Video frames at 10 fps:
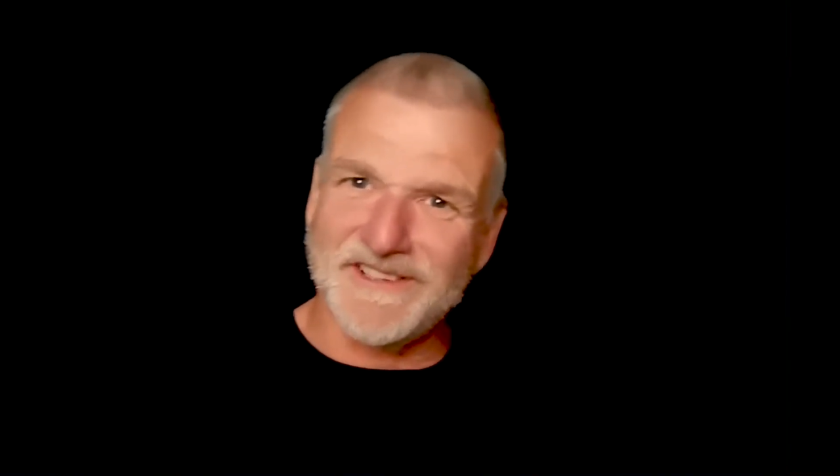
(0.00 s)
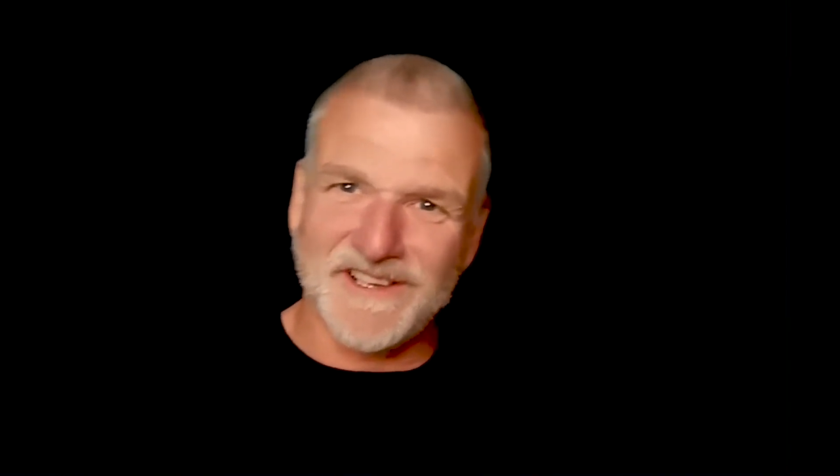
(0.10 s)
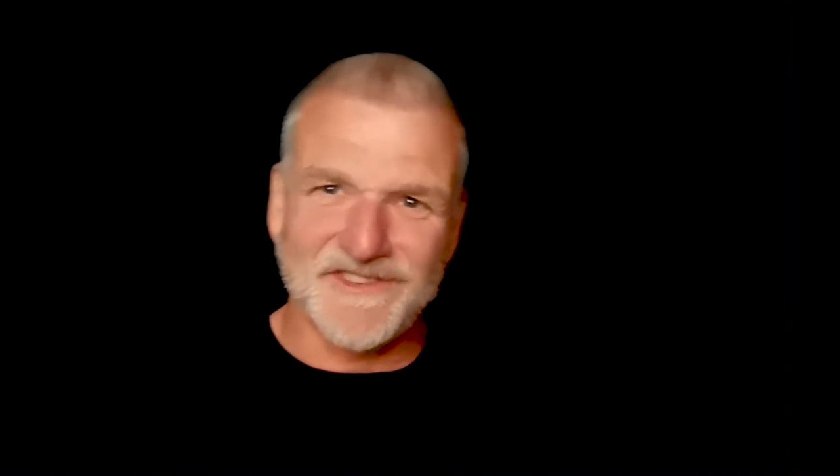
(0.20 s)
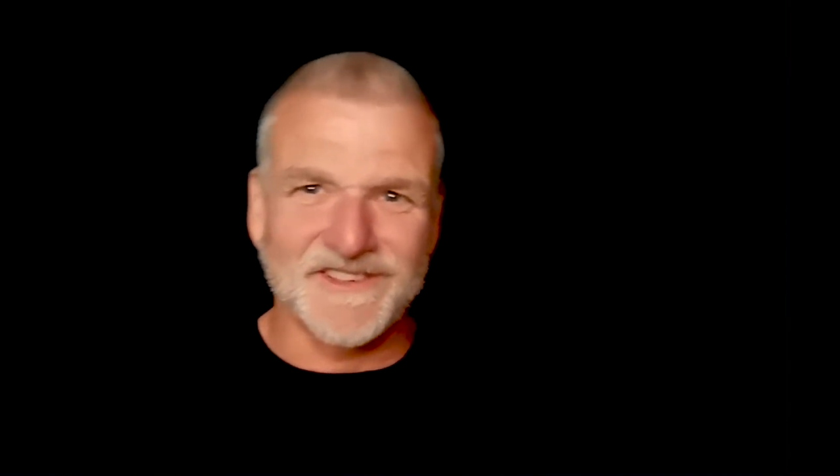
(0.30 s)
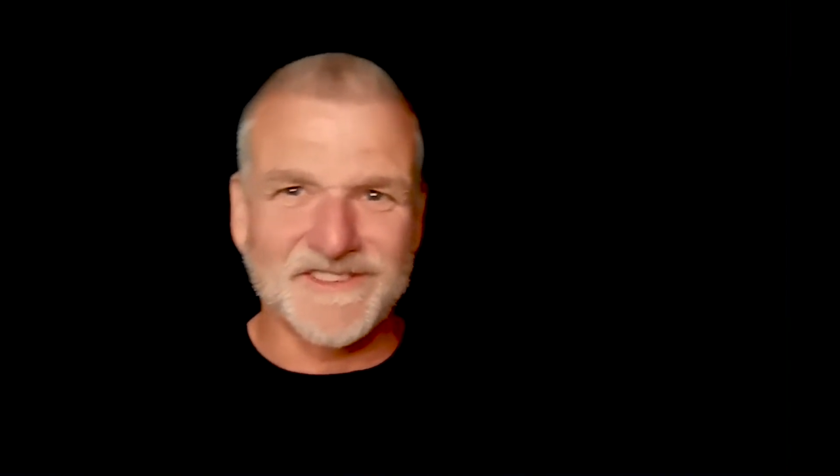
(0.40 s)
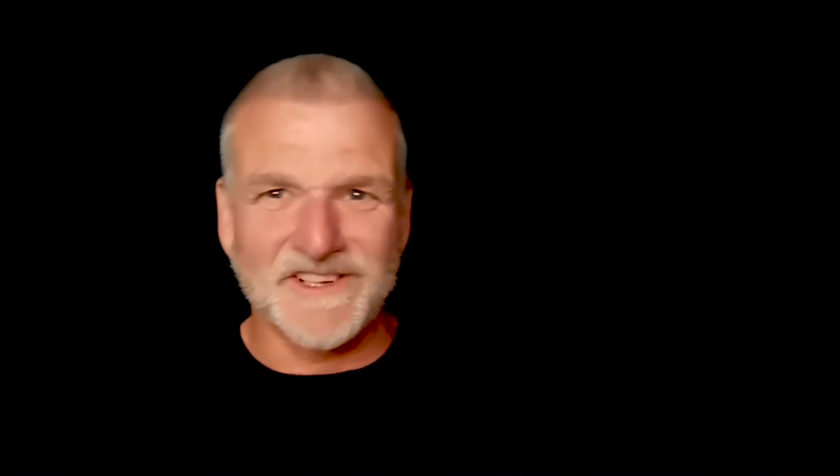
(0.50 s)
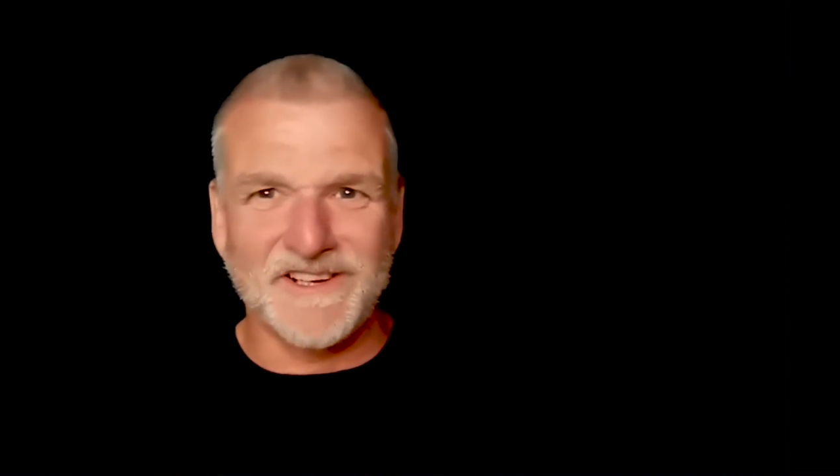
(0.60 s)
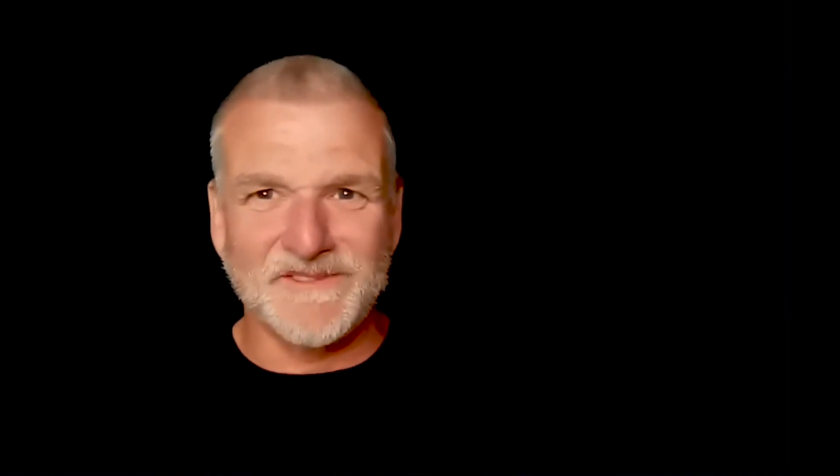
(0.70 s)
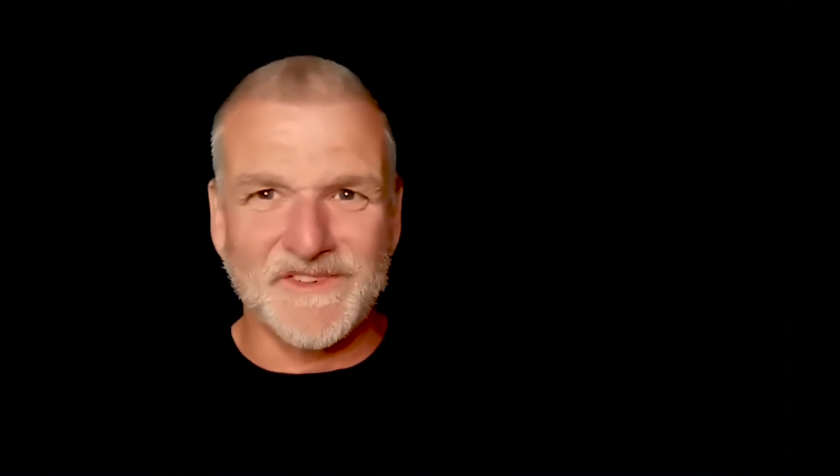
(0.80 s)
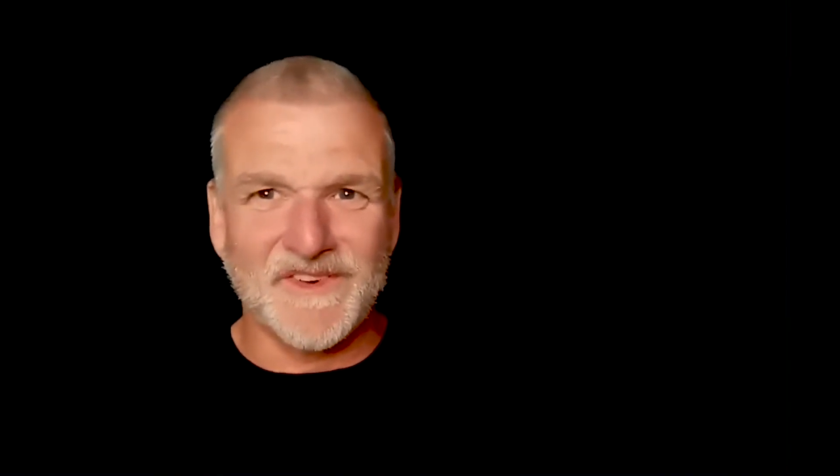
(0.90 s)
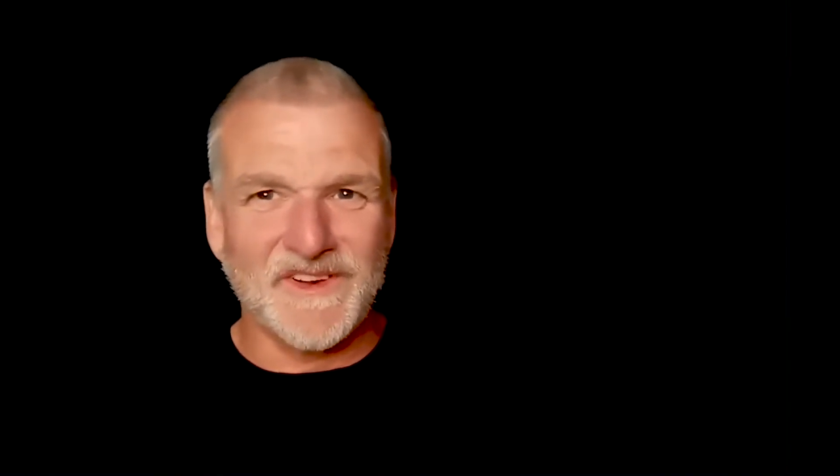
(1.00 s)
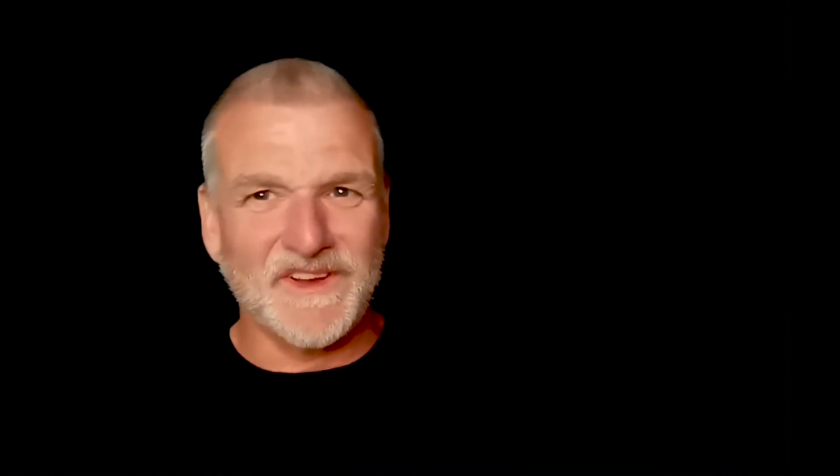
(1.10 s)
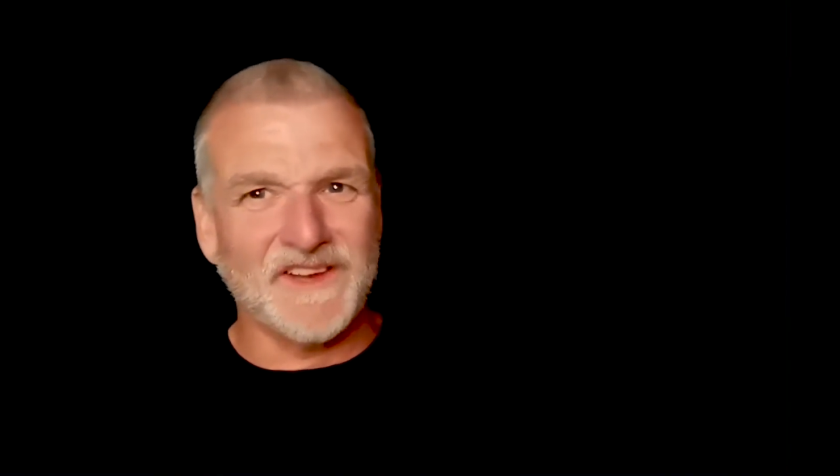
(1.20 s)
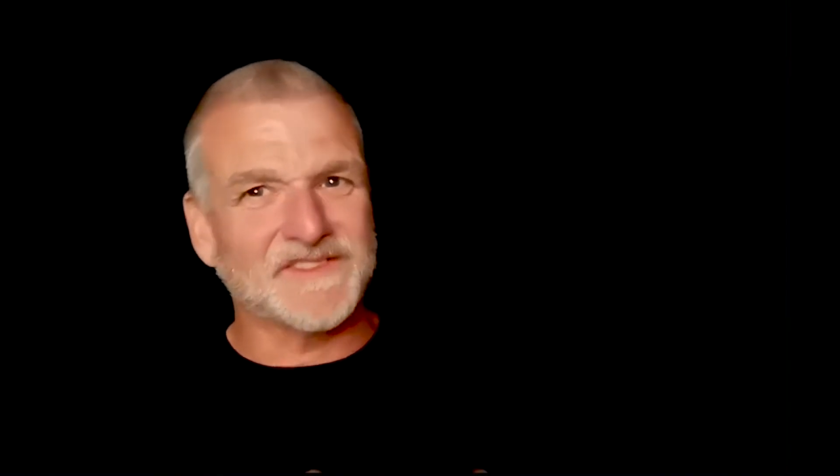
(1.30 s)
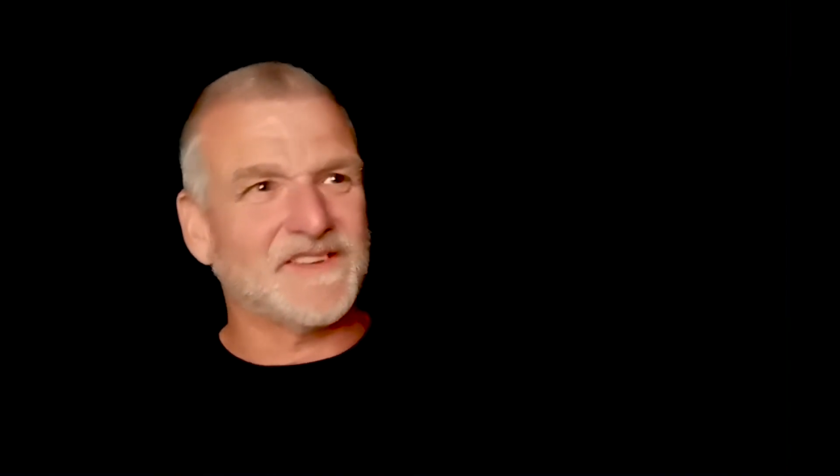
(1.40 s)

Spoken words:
at different times of your life.